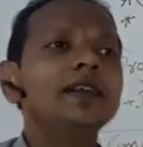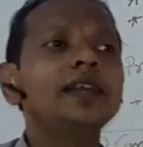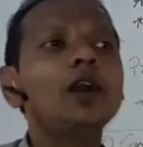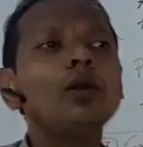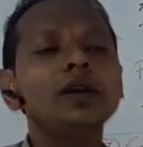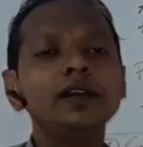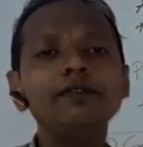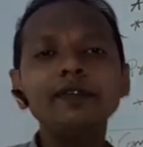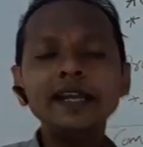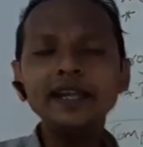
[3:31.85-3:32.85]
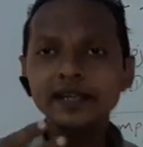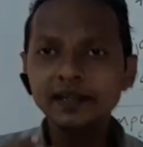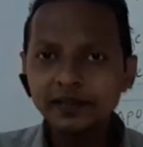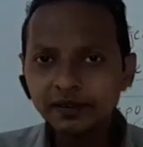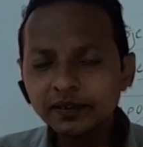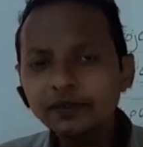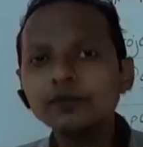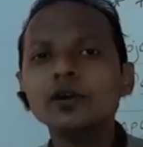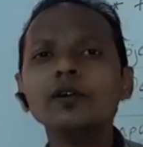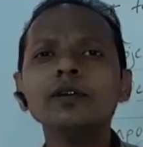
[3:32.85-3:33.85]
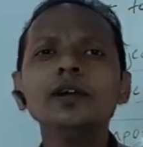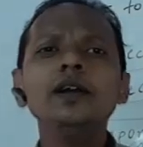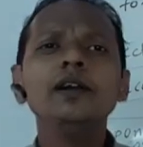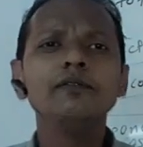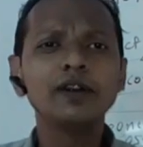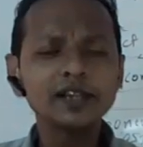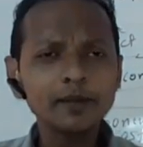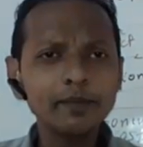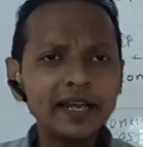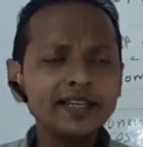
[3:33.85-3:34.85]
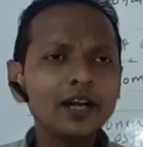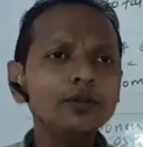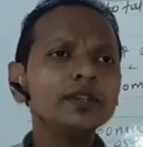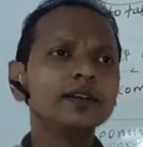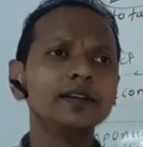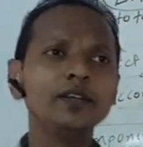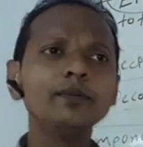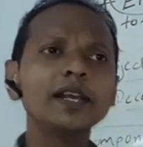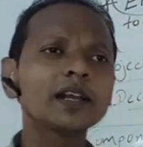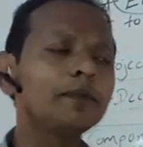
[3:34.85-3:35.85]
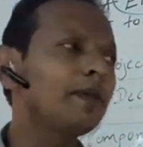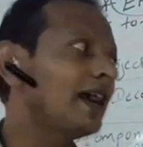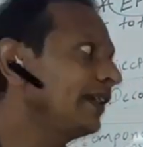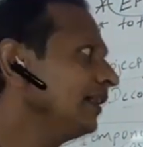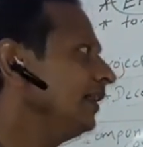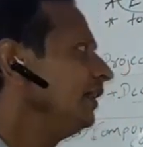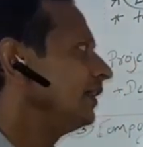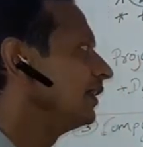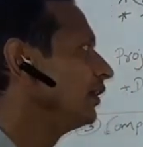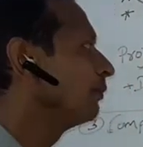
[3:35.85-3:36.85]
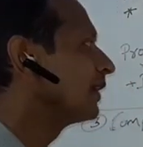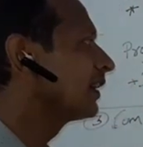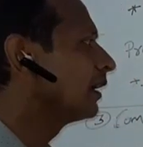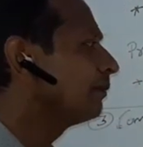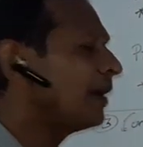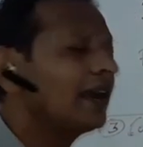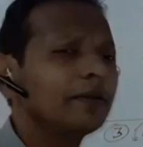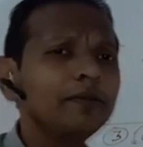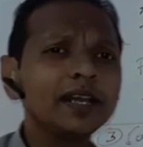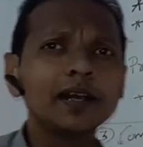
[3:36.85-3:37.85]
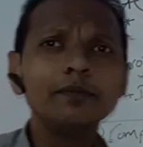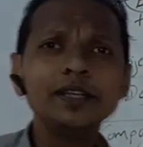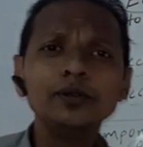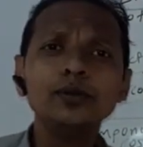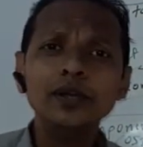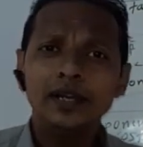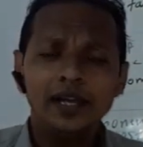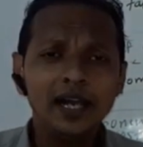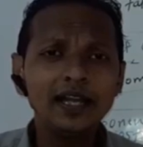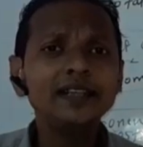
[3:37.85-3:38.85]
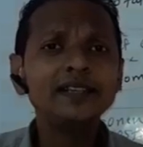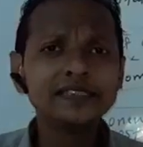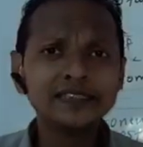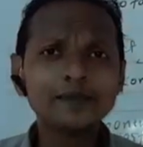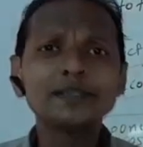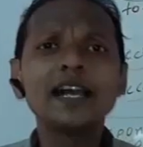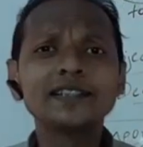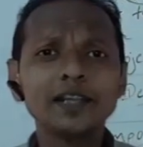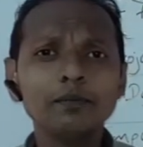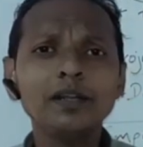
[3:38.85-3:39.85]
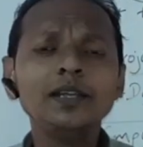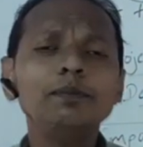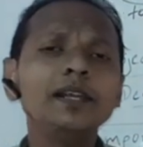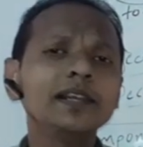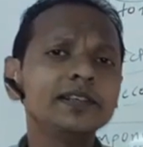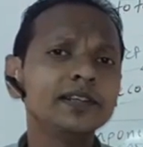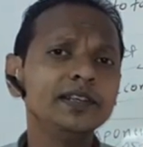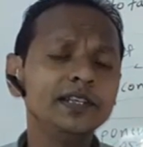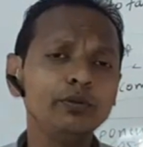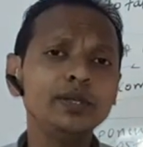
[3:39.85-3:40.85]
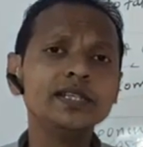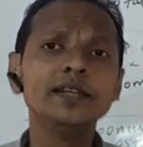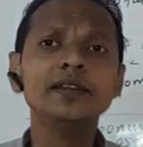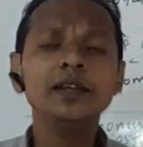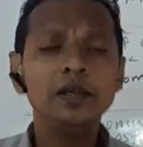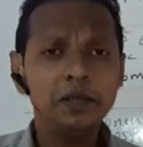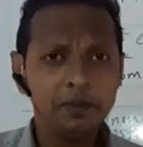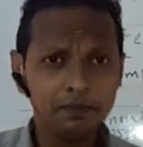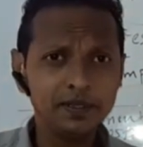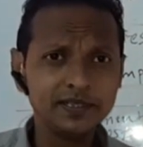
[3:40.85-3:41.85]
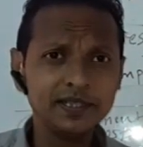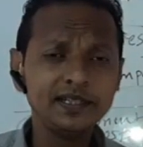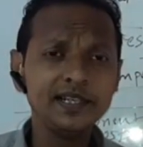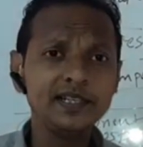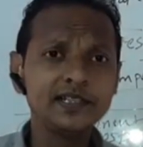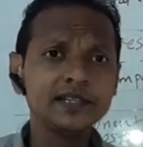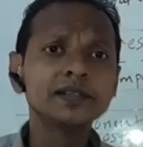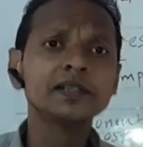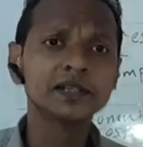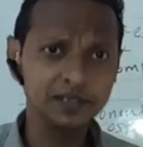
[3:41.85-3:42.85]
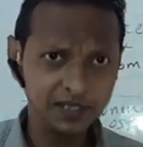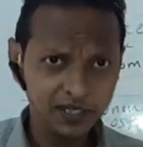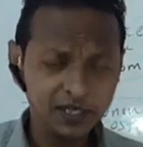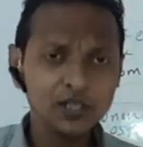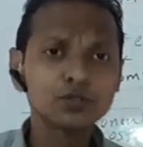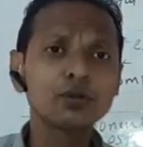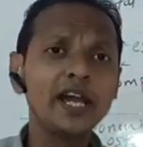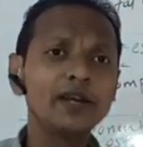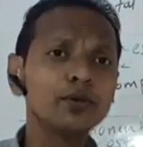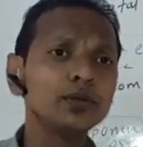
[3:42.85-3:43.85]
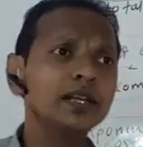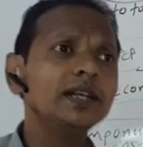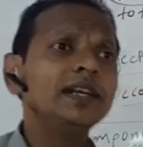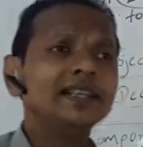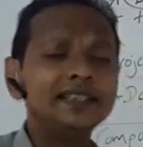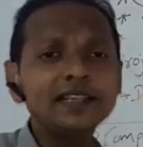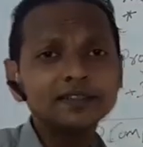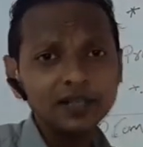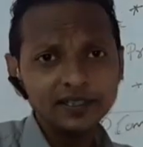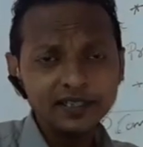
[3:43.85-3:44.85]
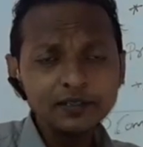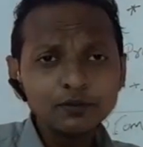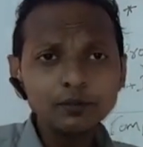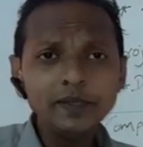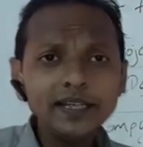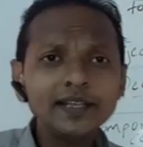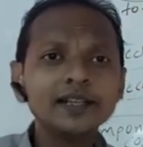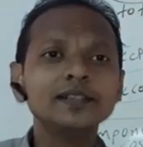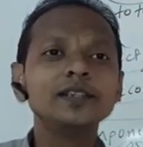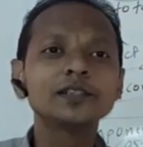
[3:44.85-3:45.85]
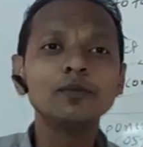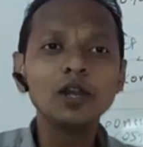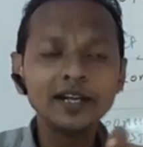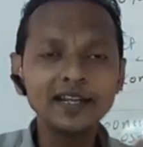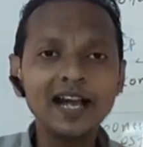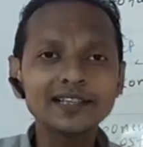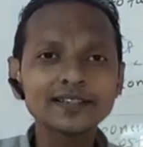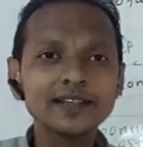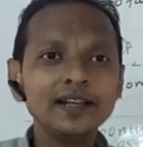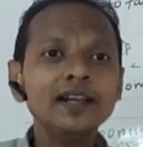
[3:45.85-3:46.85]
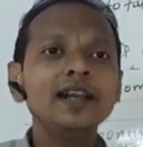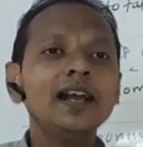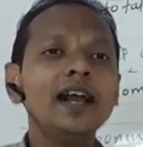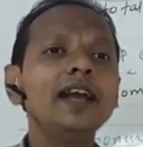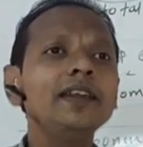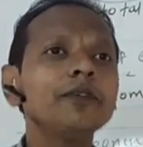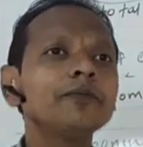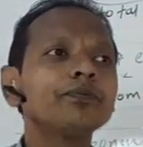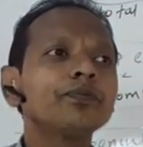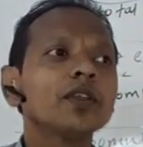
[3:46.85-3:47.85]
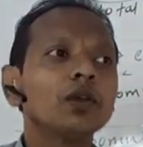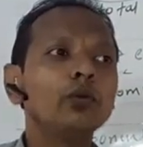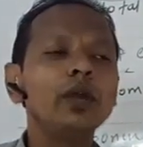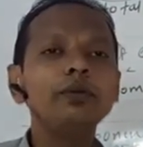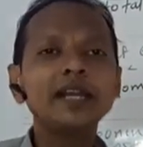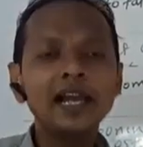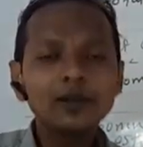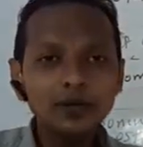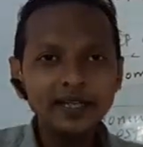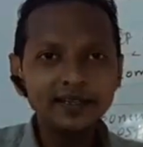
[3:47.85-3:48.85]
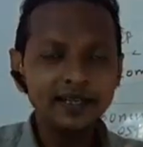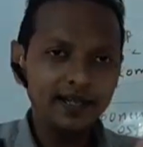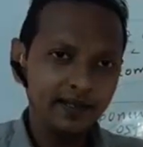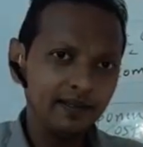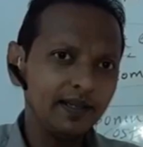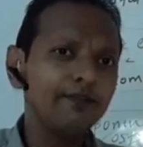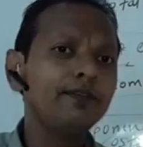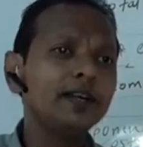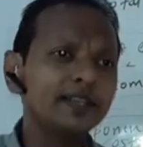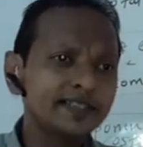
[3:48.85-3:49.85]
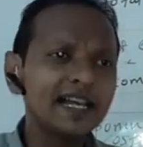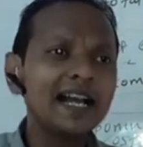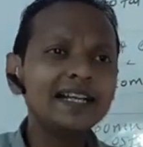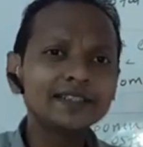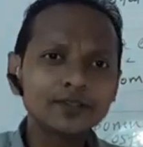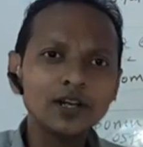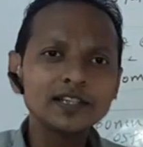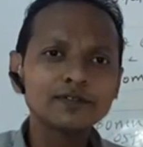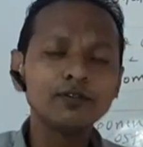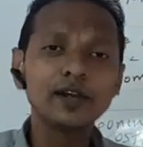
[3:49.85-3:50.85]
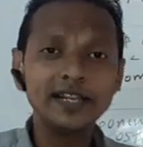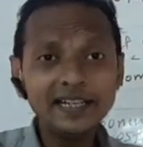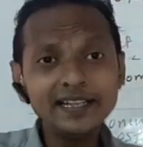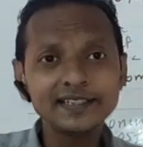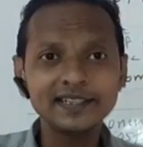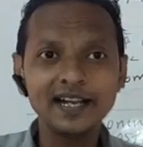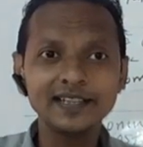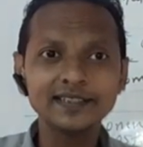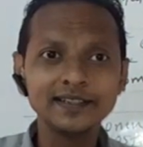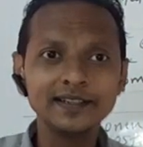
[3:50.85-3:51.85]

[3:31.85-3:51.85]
Now, if we further break down the numerical part, the numerical part may come into addition, subtraction, multiplication, division, percentage, square root. These would be the smaller task, and when we calculate the effort, size, cost for each task,